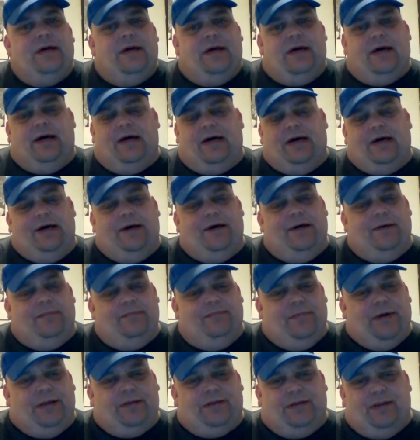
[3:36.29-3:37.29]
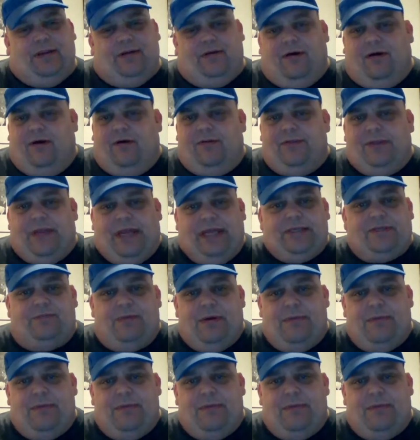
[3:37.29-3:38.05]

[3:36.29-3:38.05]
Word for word: but they're all nice